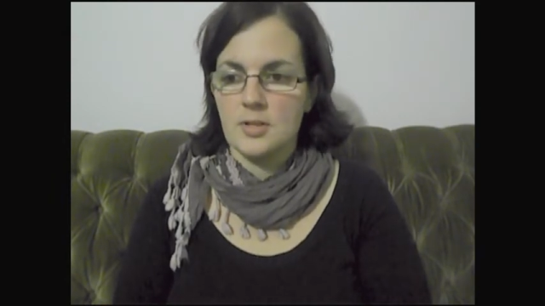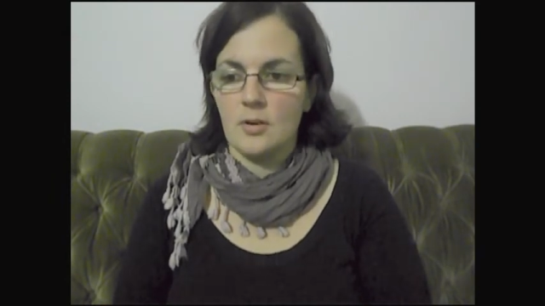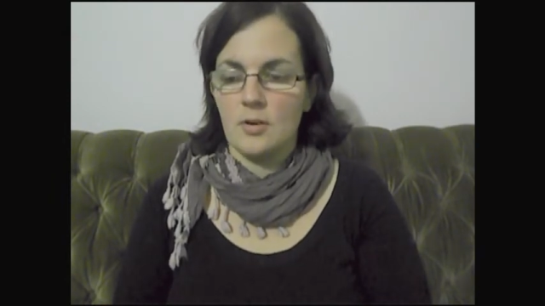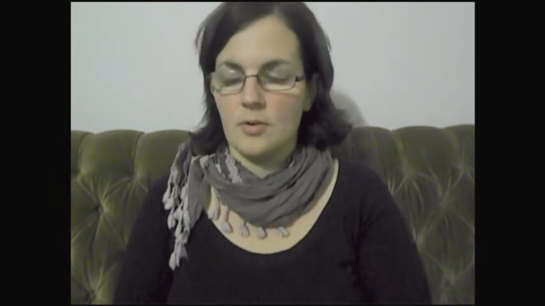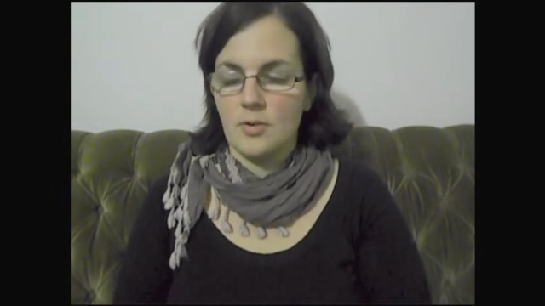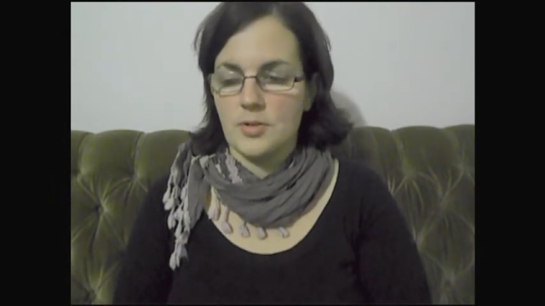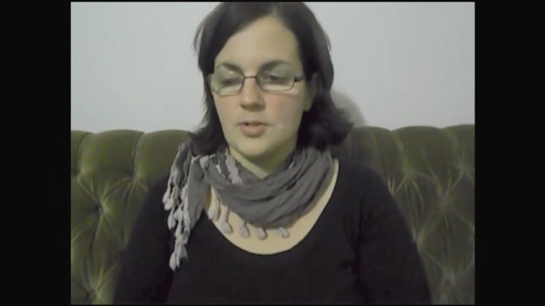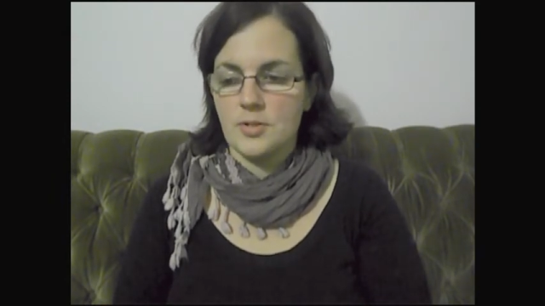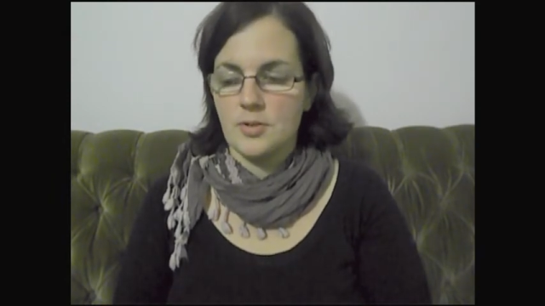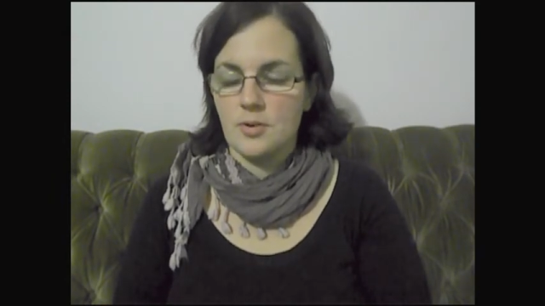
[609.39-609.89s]

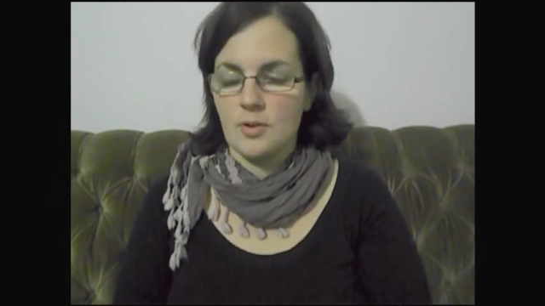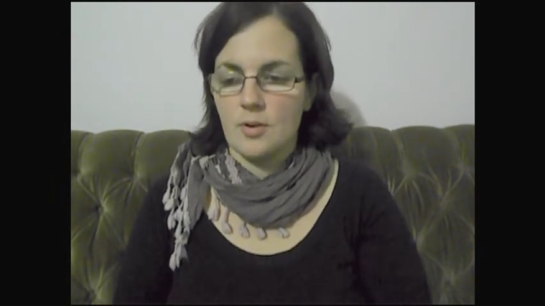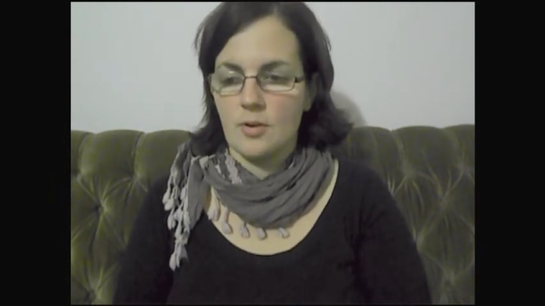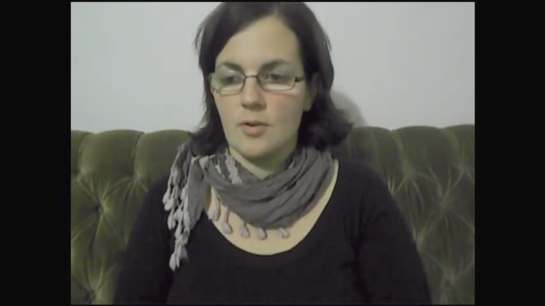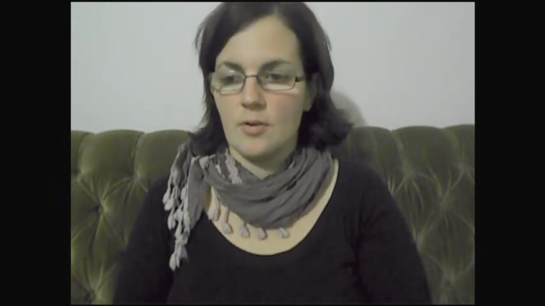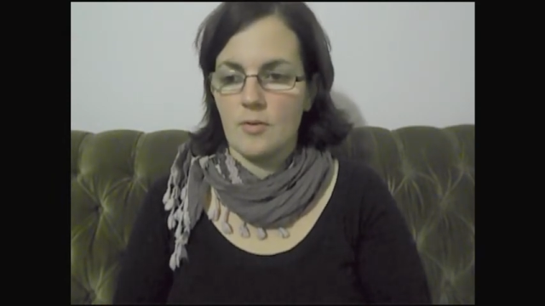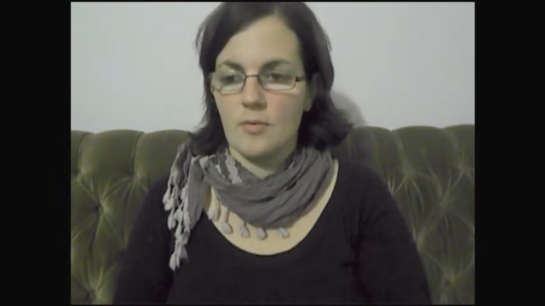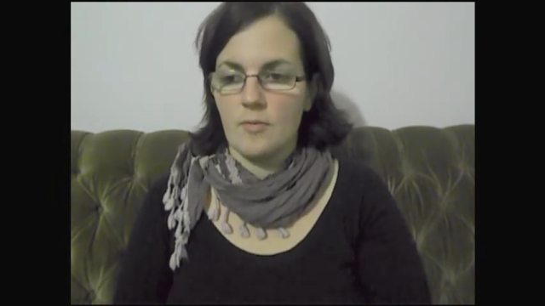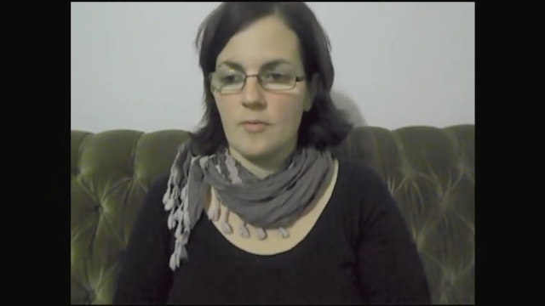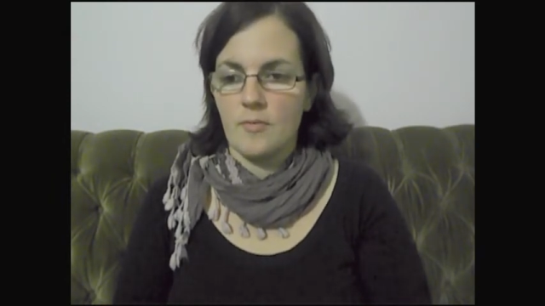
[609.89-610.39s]
lost her
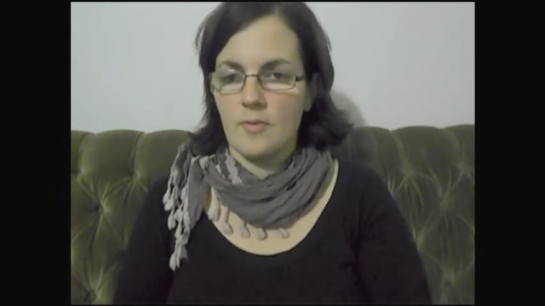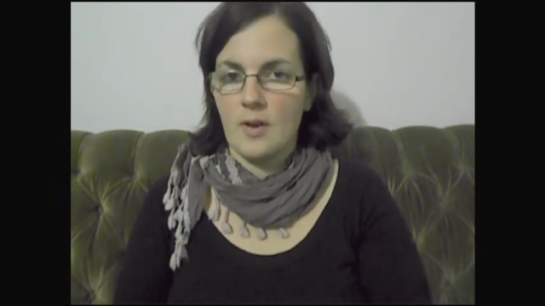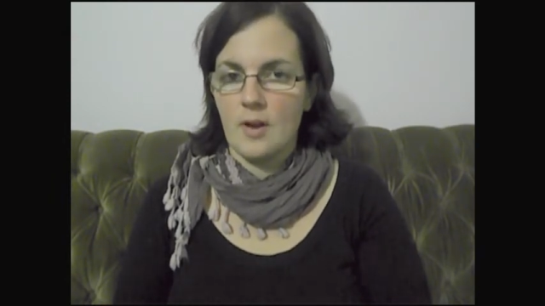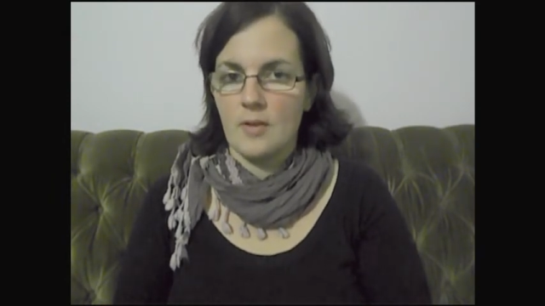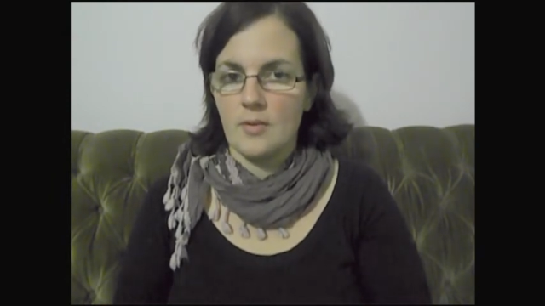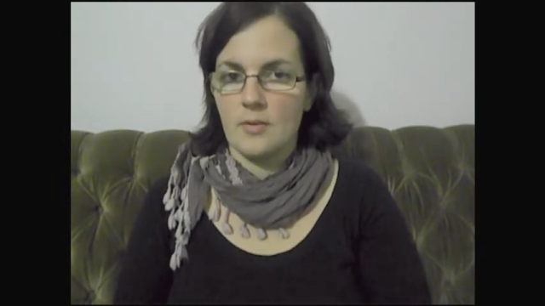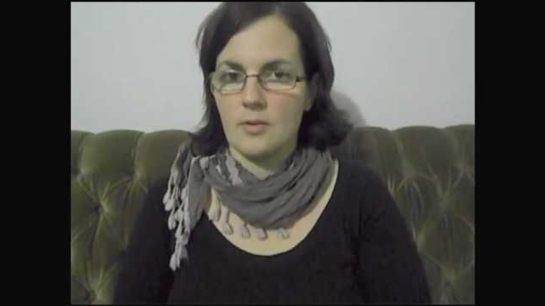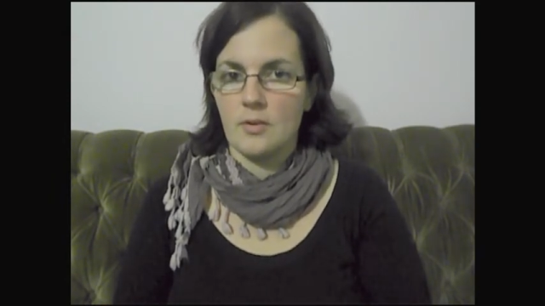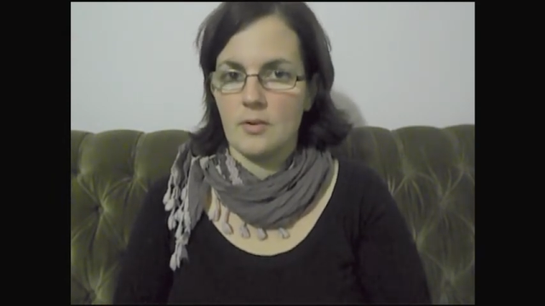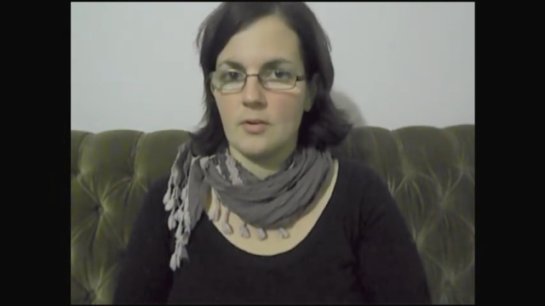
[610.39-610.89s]

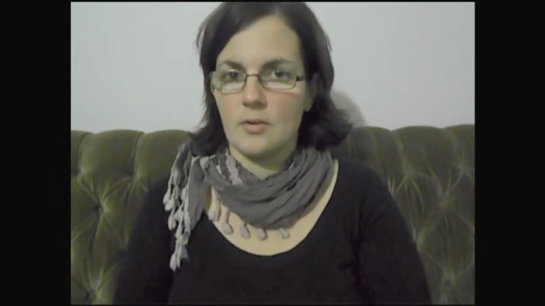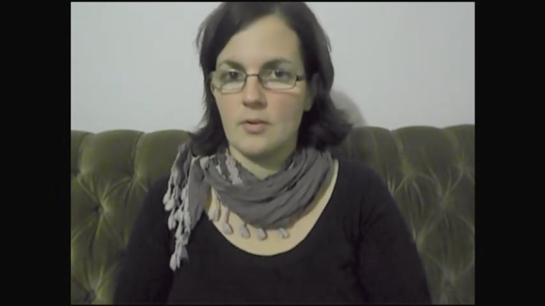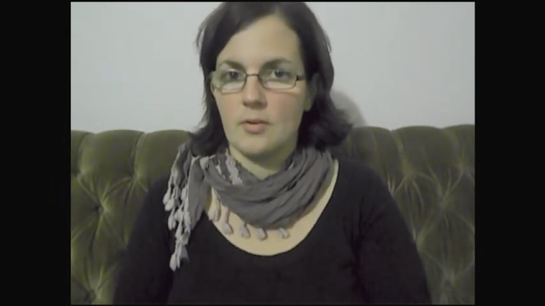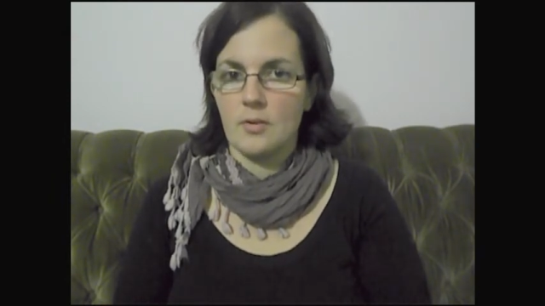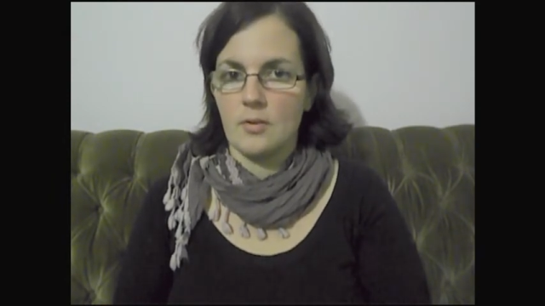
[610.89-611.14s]
father